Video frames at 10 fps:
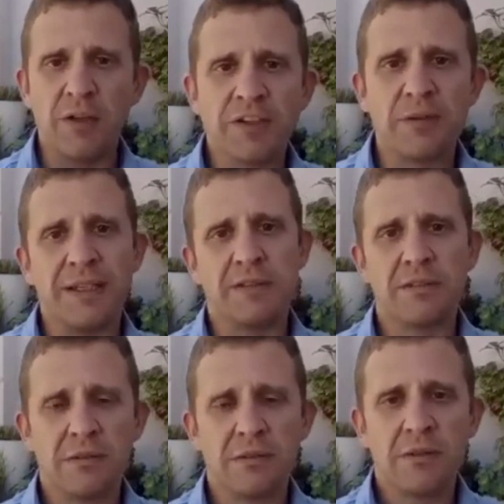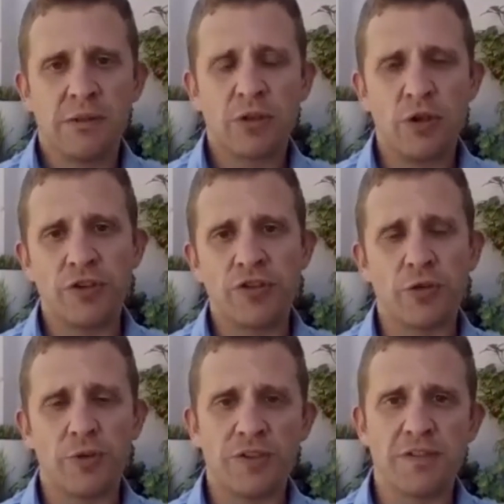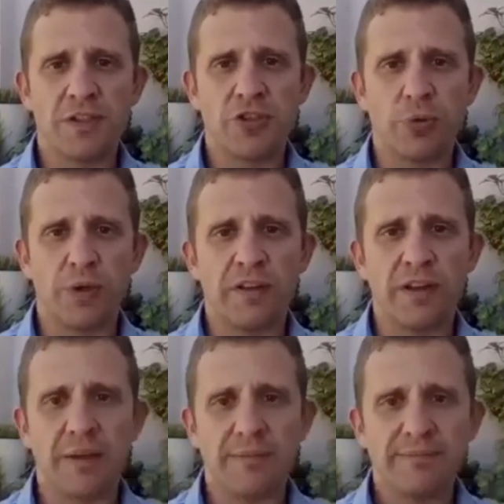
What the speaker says: ultimate consequence of this sort of thing.